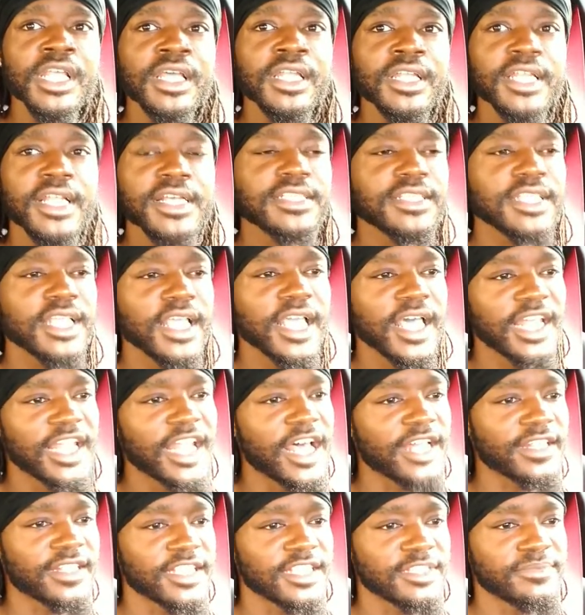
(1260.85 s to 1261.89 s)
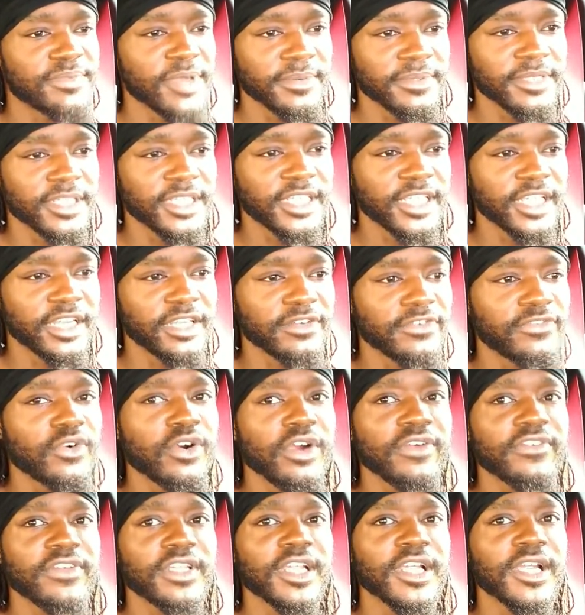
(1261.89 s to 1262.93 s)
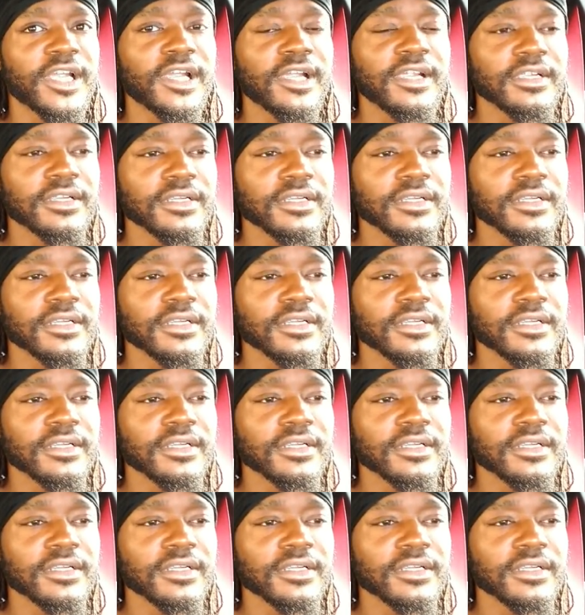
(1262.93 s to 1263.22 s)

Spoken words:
Let's see how loud this baby get in fourth gear.